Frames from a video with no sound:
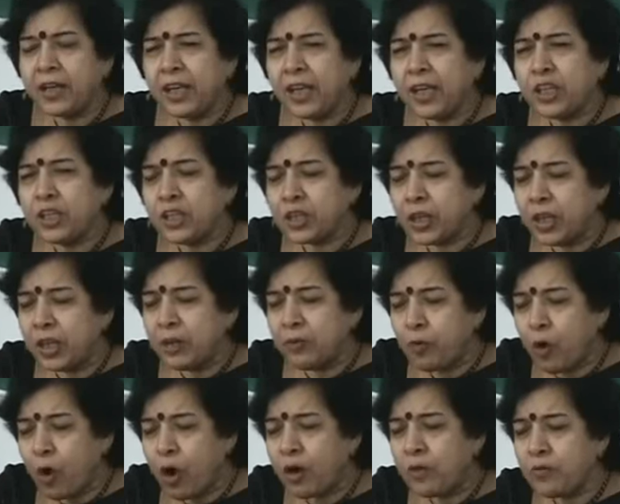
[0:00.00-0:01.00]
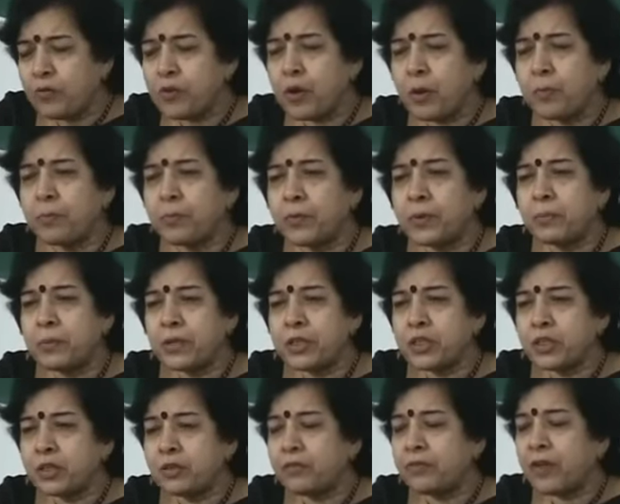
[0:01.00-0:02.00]
it evolved from
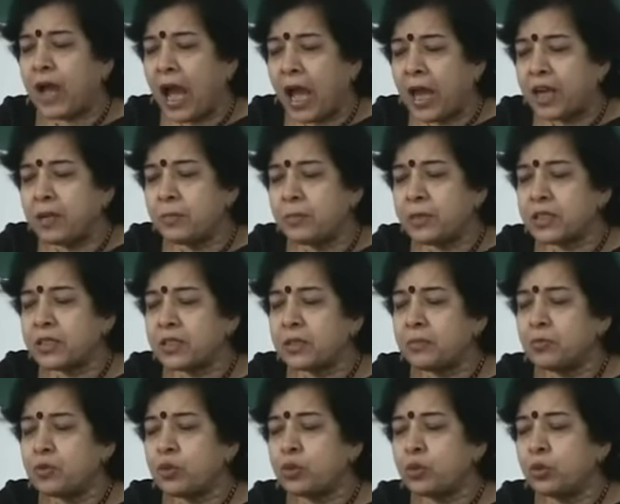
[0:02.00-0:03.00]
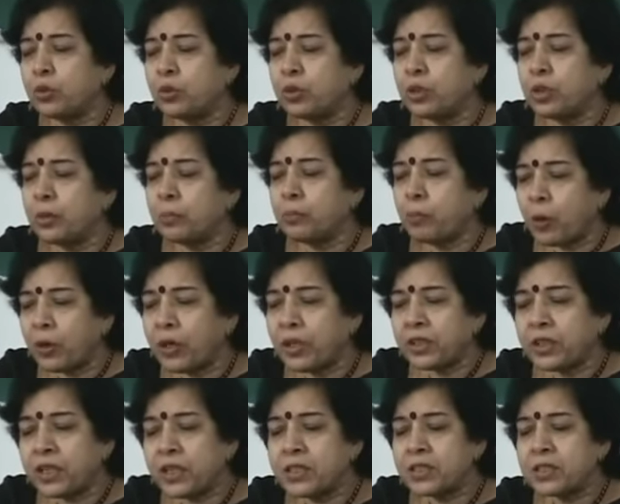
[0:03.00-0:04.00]
primitive animism to
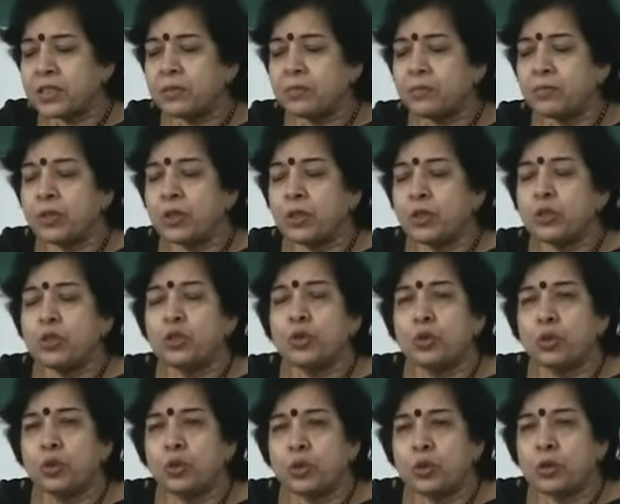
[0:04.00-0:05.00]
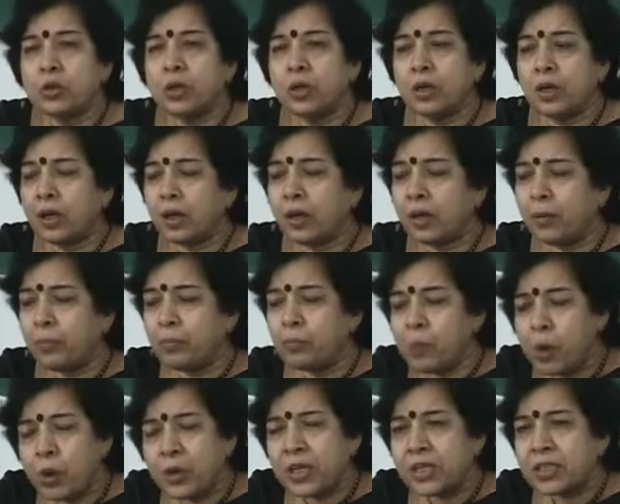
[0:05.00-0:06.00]
polytheism to uh,
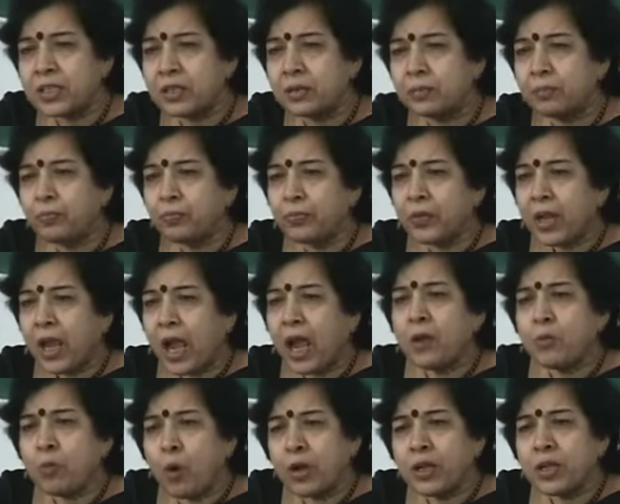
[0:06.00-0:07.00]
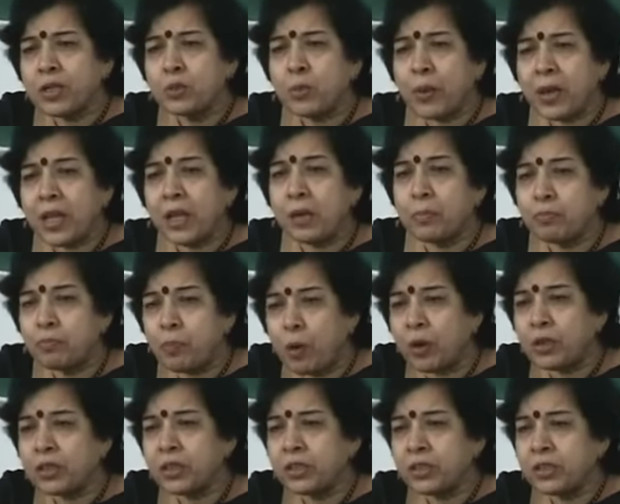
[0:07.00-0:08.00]
monism. And what is very
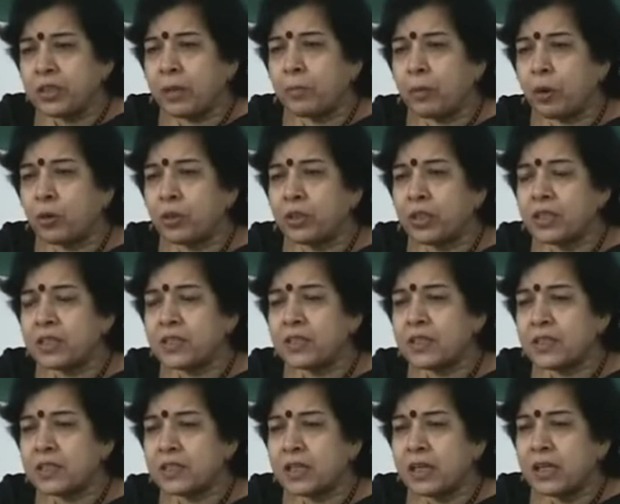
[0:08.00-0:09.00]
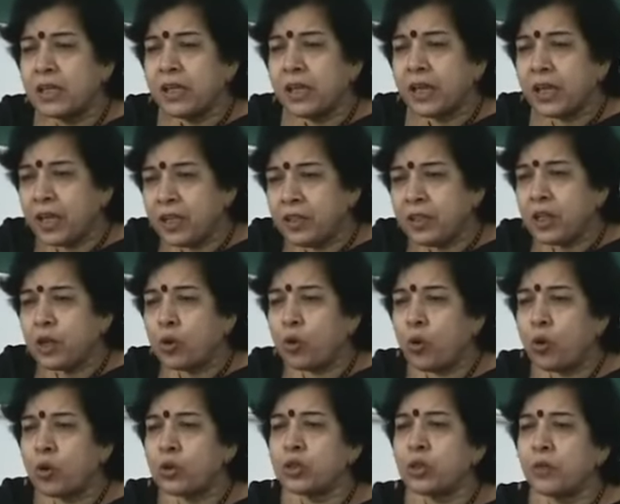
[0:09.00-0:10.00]
important about this is in the
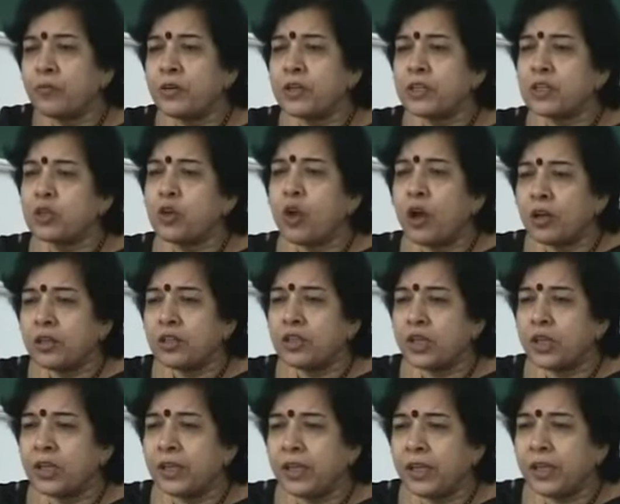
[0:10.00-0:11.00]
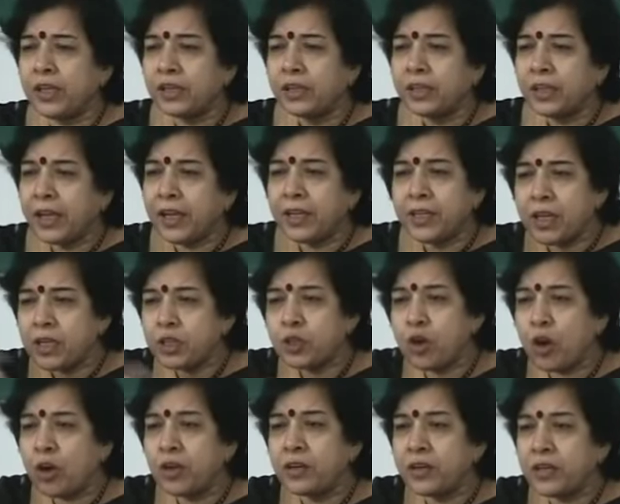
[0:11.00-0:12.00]
course of its long journey, it has
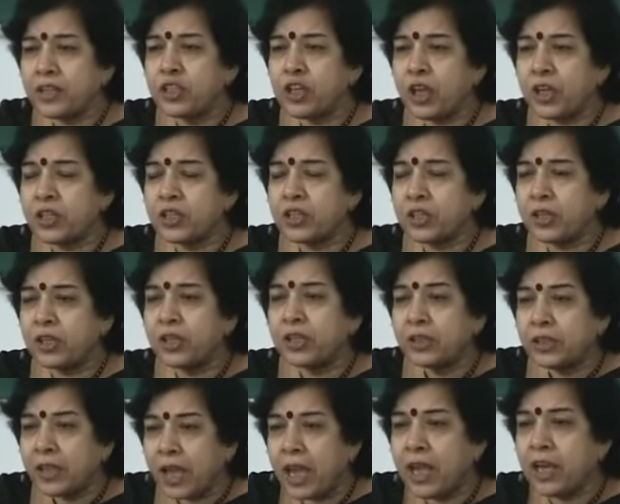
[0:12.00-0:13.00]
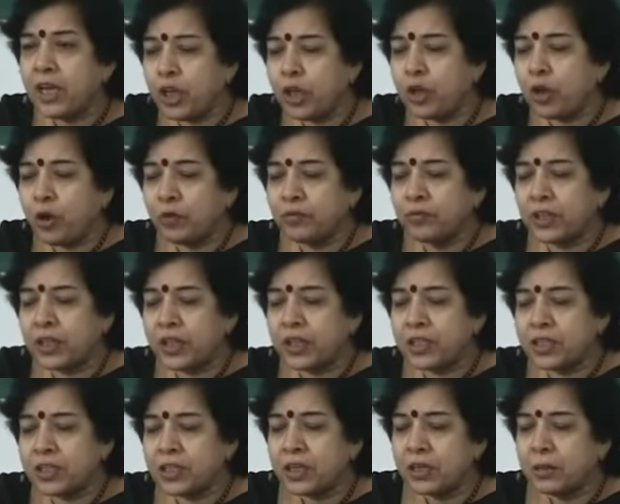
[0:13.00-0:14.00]
not rejected any of
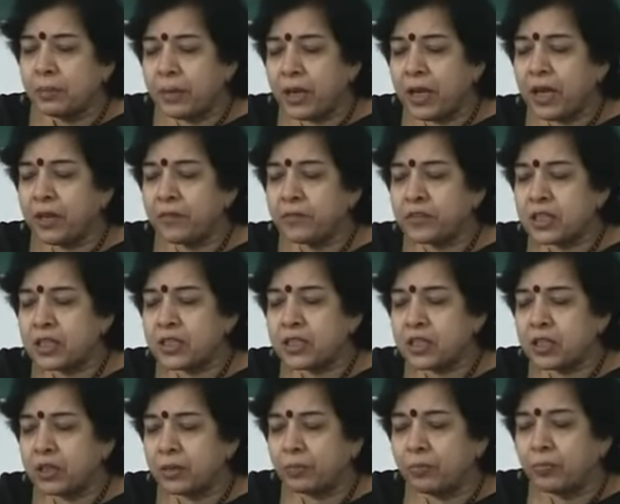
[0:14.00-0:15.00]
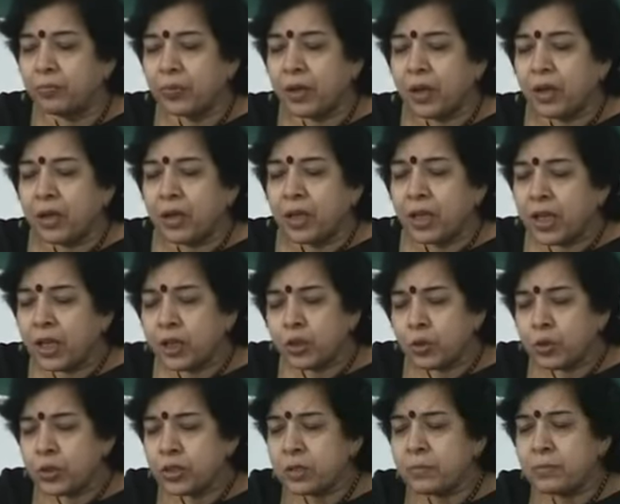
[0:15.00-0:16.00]
these belief system.
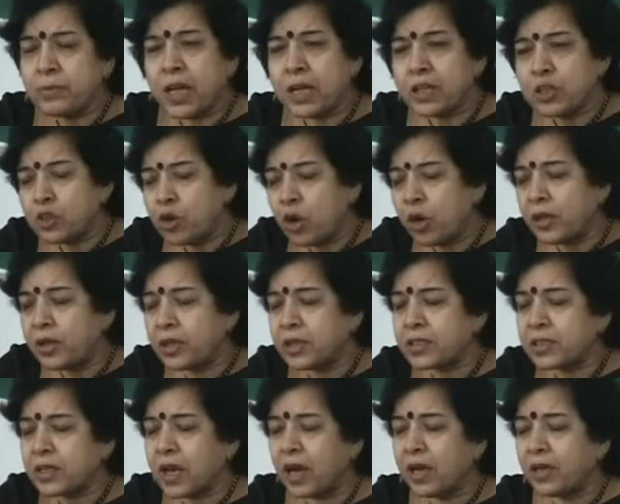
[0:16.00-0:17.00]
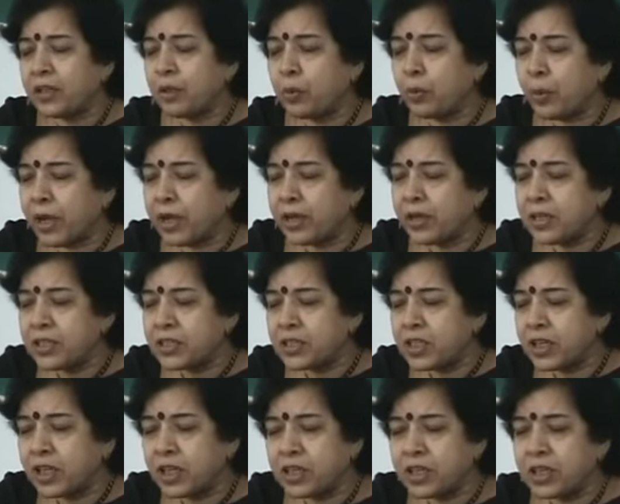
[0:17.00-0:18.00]
Hinduism does not discard the various
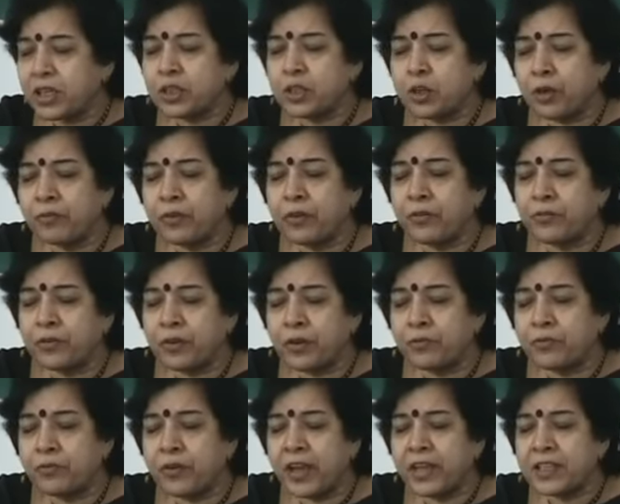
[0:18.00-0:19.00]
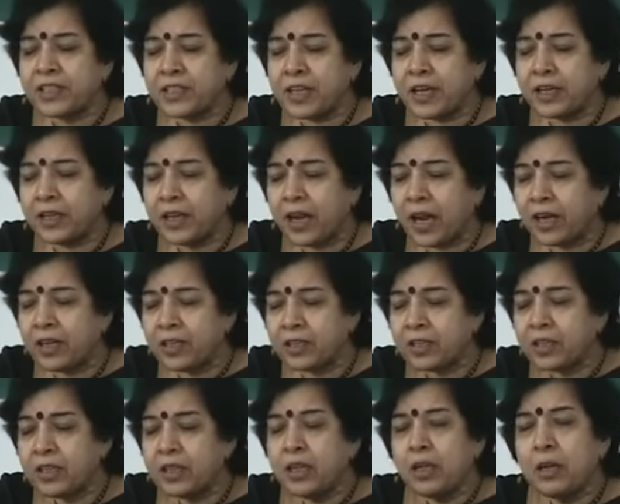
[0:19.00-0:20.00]
deities of different faiths and cult,
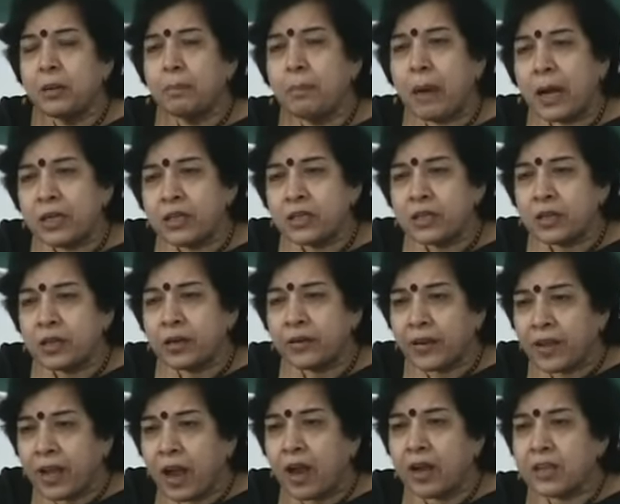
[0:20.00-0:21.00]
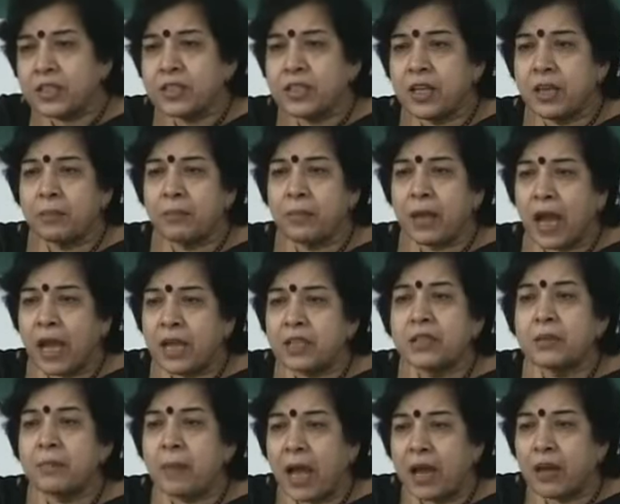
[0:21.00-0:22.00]
but regards them as
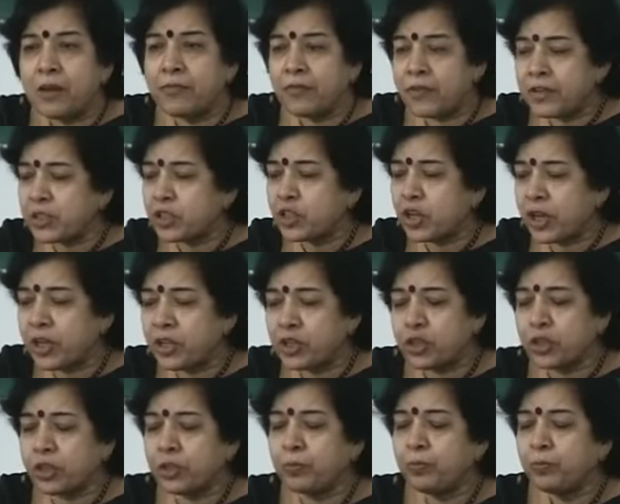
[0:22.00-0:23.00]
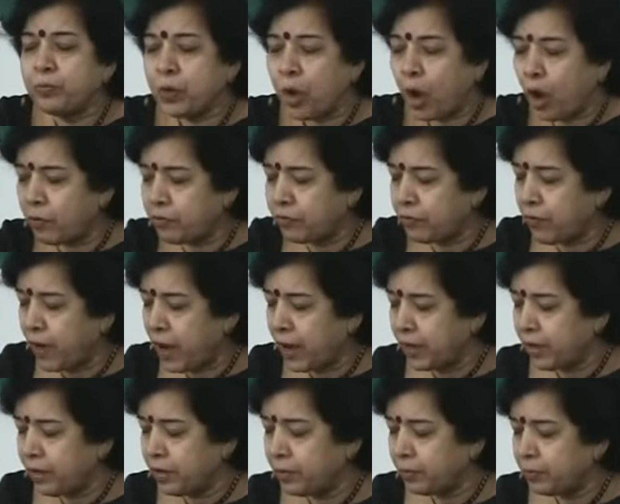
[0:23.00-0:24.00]
a manifestation of
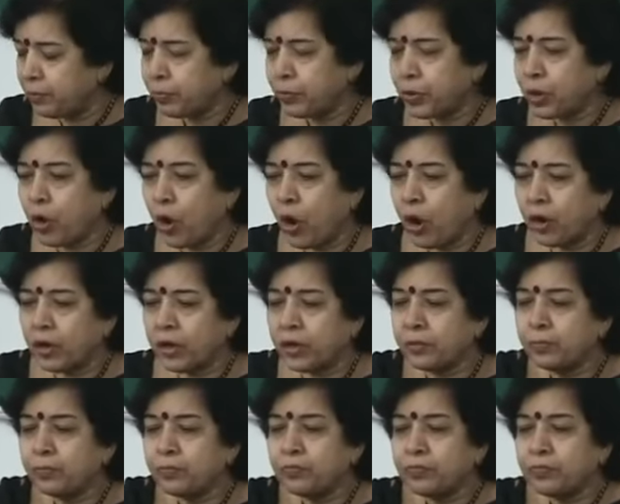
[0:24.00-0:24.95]
one God.